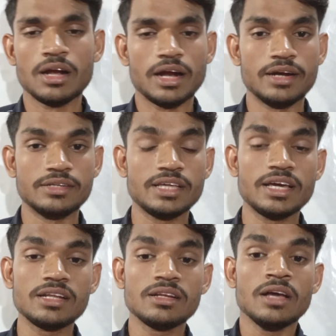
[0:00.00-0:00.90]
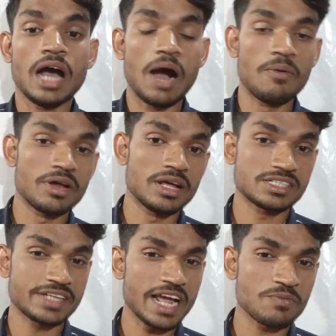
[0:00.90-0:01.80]
and then our
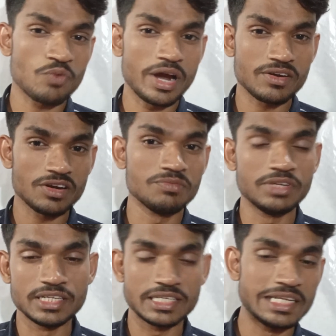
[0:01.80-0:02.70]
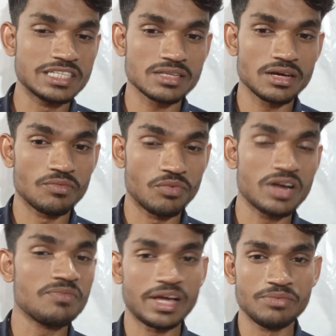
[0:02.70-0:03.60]
stack pointer will be increase
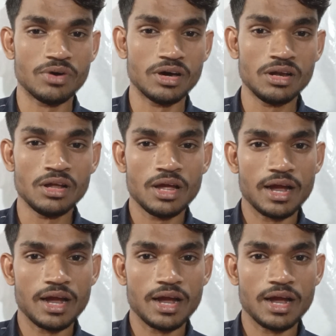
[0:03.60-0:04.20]
one by one,